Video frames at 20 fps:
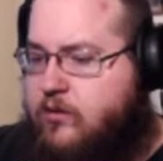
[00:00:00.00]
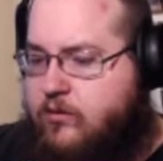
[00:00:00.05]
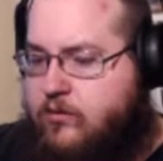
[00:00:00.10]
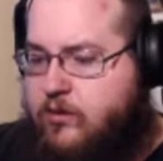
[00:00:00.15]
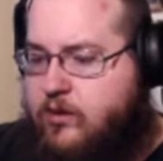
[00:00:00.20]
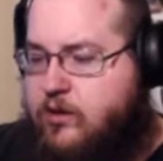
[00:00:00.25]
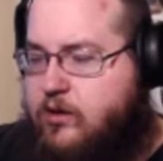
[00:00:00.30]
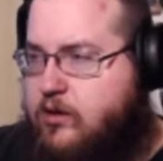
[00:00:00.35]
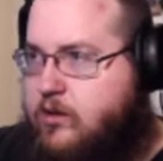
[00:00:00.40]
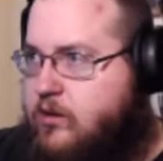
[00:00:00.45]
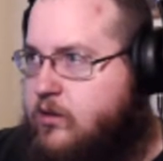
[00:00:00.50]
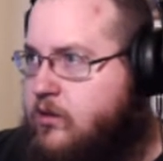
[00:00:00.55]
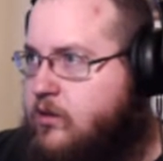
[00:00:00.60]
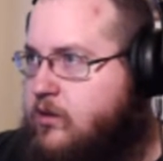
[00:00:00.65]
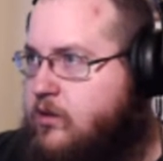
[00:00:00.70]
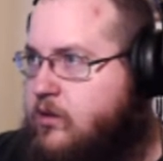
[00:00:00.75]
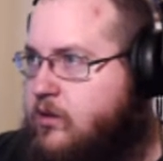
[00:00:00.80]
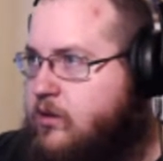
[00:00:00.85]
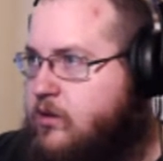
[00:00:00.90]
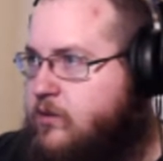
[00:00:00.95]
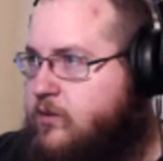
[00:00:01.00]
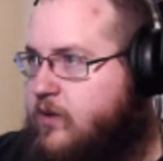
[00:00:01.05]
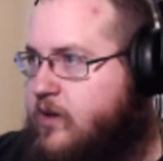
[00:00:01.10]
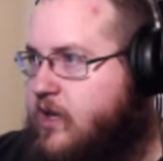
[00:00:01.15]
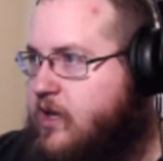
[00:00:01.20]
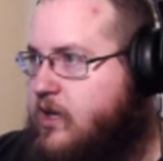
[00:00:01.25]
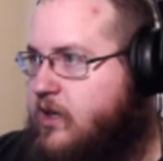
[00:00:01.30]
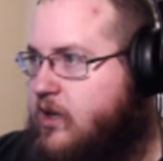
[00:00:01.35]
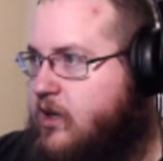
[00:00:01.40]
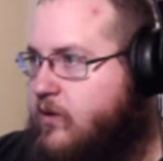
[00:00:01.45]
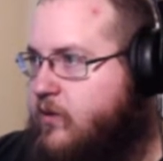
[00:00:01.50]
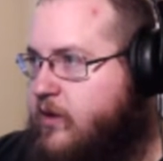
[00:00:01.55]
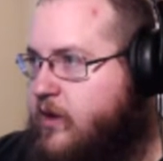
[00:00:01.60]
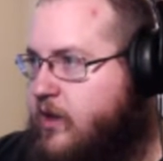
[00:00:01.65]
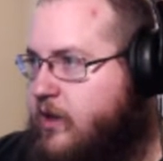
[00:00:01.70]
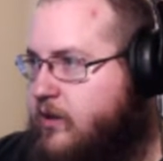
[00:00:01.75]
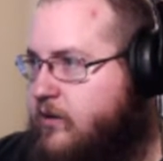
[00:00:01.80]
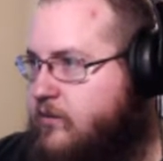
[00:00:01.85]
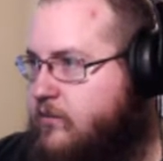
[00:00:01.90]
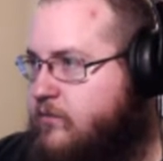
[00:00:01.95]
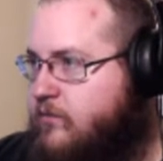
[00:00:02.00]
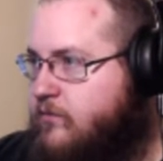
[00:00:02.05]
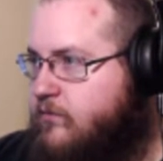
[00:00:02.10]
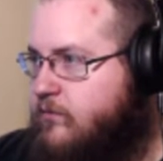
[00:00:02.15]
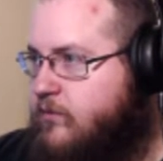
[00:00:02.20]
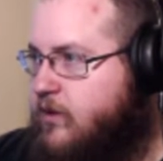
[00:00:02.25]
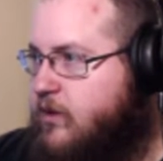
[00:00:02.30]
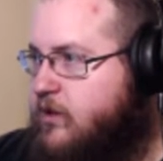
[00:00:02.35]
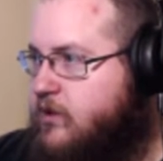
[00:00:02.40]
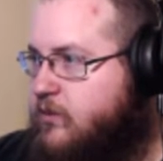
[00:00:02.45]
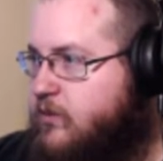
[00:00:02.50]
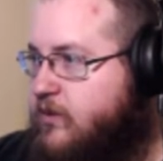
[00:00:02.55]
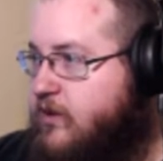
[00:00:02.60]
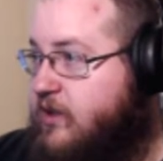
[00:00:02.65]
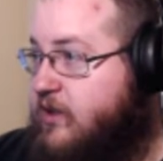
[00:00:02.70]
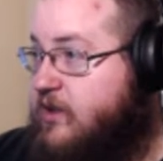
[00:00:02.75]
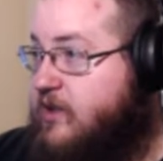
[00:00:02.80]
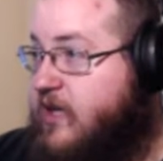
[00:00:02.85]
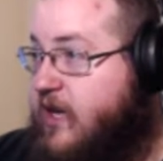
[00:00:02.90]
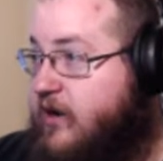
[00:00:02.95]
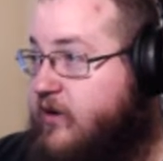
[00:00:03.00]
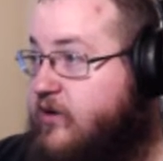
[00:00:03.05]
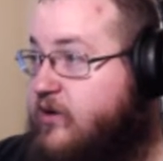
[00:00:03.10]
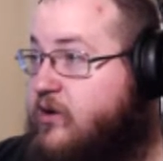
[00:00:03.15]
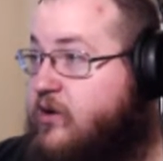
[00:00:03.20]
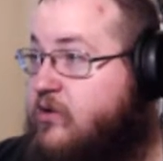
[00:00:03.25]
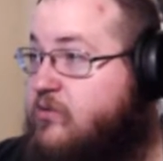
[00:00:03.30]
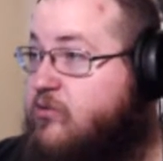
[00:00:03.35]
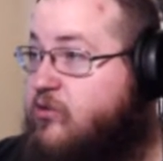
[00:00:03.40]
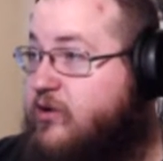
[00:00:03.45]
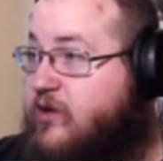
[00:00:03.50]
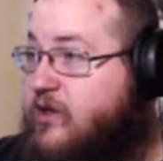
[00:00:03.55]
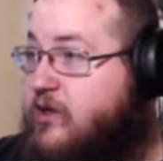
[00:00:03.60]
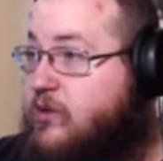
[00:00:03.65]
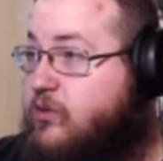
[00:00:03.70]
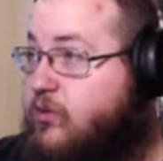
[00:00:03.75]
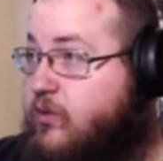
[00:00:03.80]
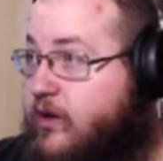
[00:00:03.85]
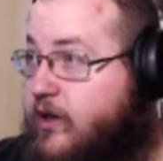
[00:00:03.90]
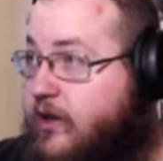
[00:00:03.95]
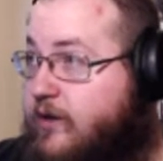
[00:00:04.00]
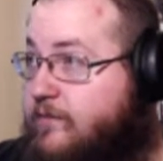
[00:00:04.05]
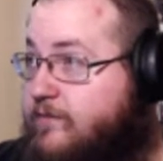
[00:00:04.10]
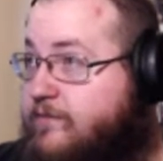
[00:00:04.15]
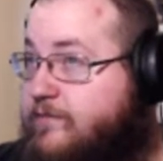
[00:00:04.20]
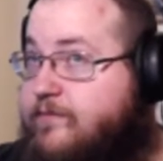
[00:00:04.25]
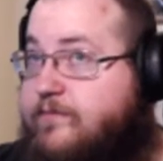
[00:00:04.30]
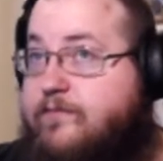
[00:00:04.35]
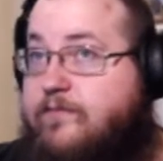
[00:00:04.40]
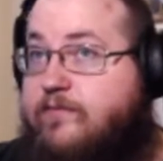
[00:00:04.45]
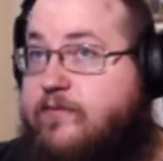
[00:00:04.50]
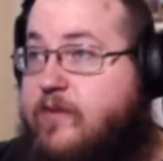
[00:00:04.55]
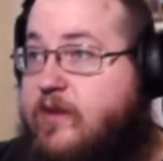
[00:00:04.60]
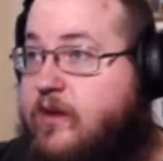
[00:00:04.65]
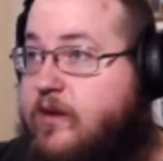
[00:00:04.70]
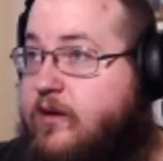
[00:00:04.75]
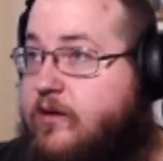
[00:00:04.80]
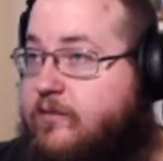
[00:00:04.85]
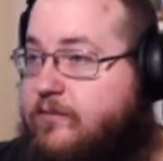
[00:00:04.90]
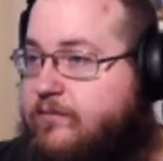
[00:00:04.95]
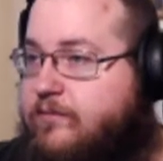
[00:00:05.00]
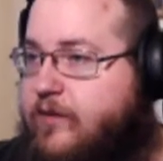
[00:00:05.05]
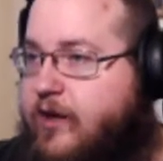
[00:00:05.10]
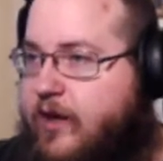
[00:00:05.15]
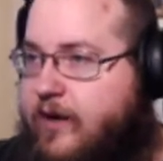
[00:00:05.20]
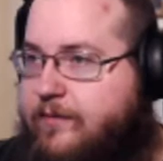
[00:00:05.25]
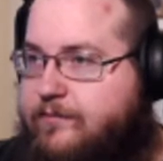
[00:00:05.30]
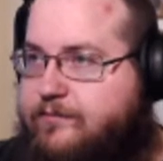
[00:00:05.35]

Because we can't go in, because we need terror no more than 20. Yeah.